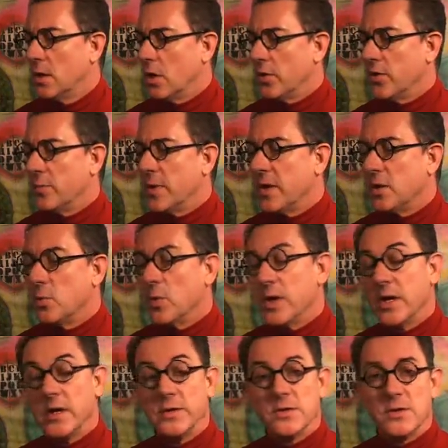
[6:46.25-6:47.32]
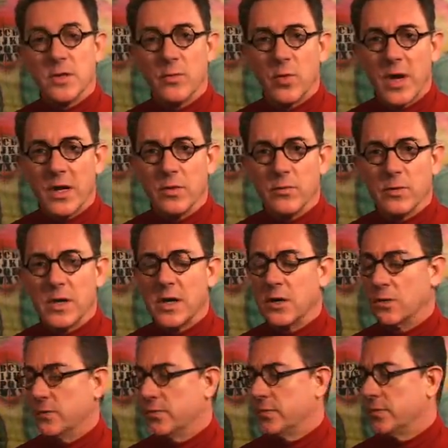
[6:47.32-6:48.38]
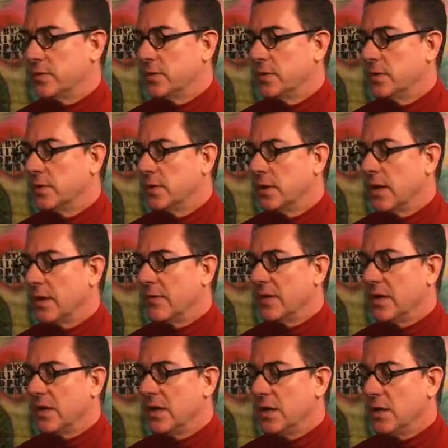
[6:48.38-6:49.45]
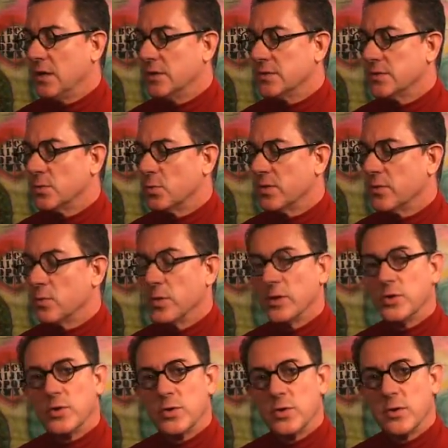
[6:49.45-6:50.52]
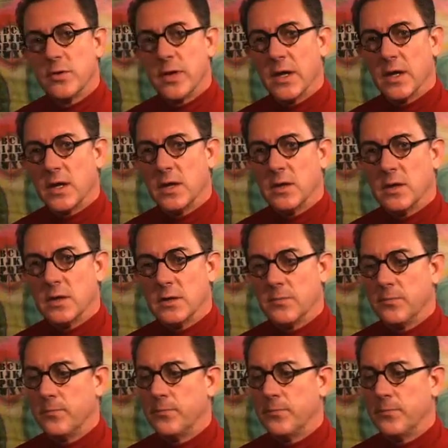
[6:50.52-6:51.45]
are the many ways they write of love, and the ease with which they kill.